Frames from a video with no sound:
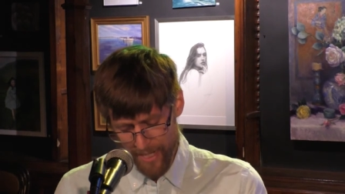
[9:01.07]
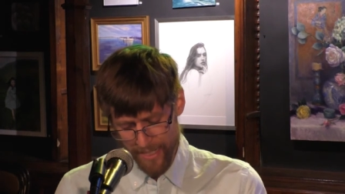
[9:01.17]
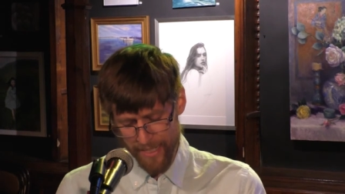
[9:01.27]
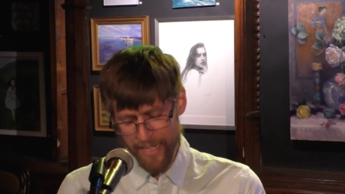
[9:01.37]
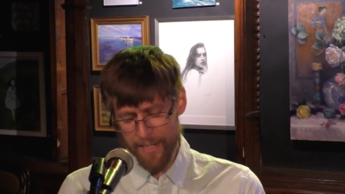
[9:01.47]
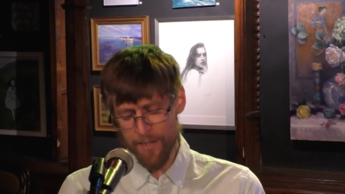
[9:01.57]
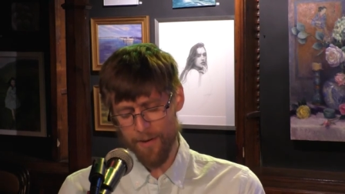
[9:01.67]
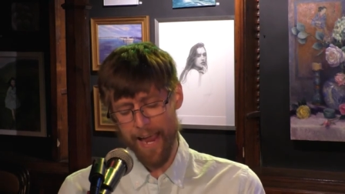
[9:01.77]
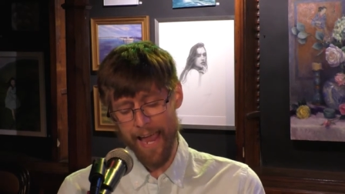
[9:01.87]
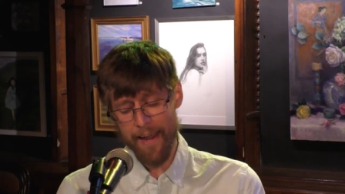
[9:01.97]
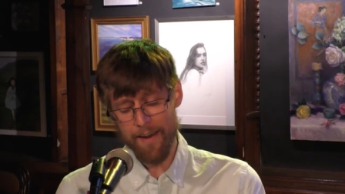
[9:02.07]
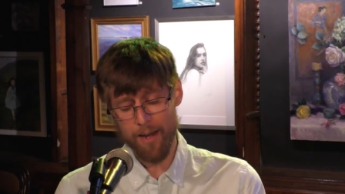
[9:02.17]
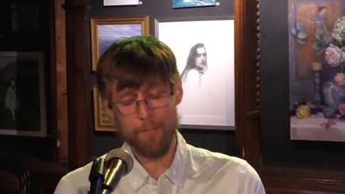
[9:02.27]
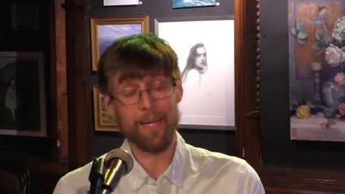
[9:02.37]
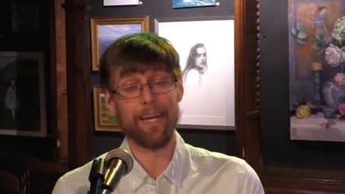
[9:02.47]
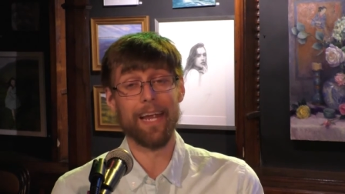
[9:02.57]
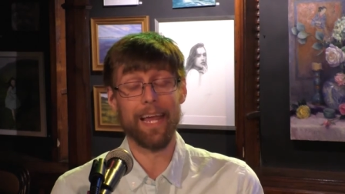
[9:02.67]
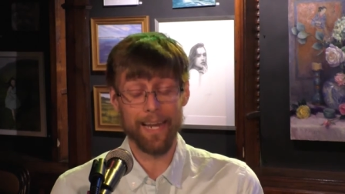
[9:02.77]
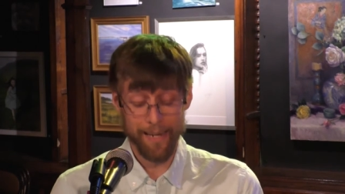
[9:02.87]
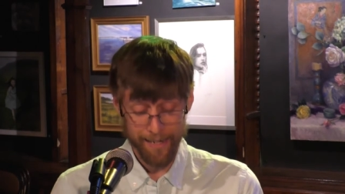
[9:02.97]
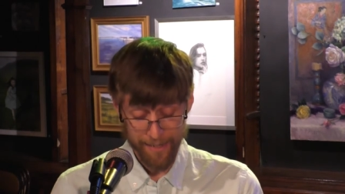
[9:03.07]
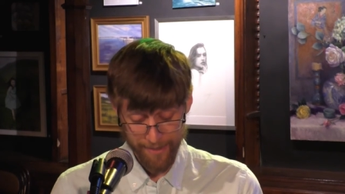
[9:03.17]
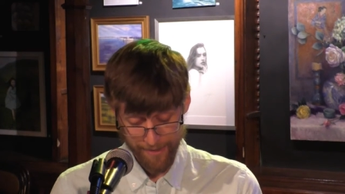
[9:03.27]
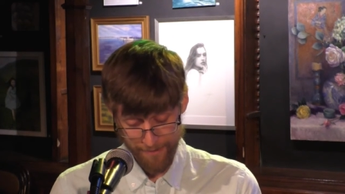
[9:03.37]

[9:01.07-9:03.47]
Lean your head on me again,